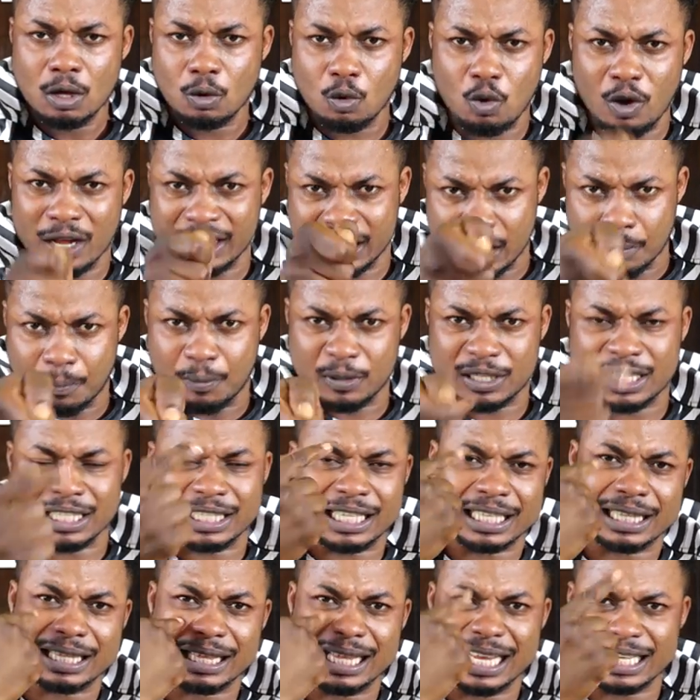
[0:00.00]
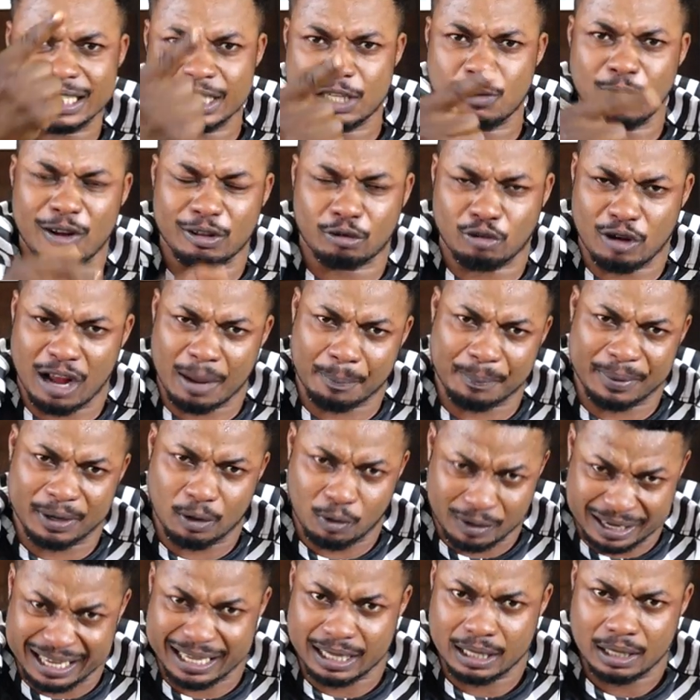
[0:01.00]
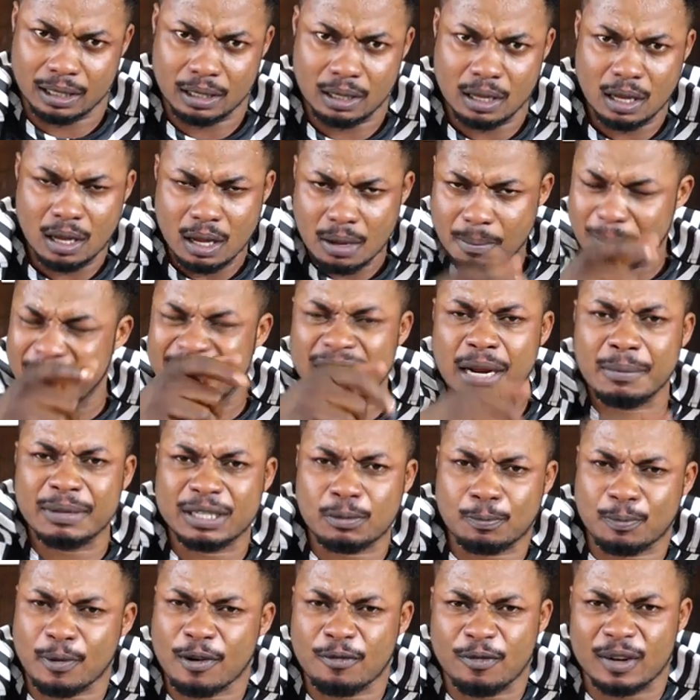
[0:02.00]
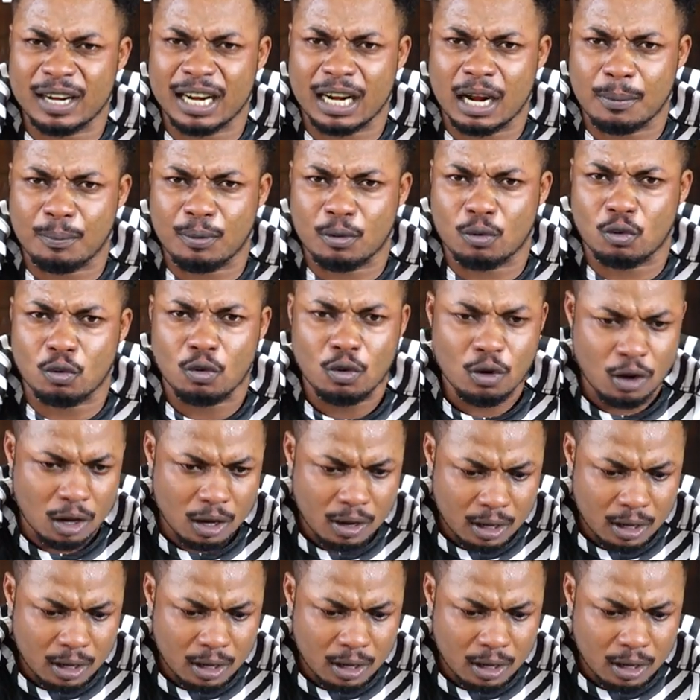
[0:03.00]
Go and deposit it. Let's see what will happen, okay? My name is Prophet Nana Poku.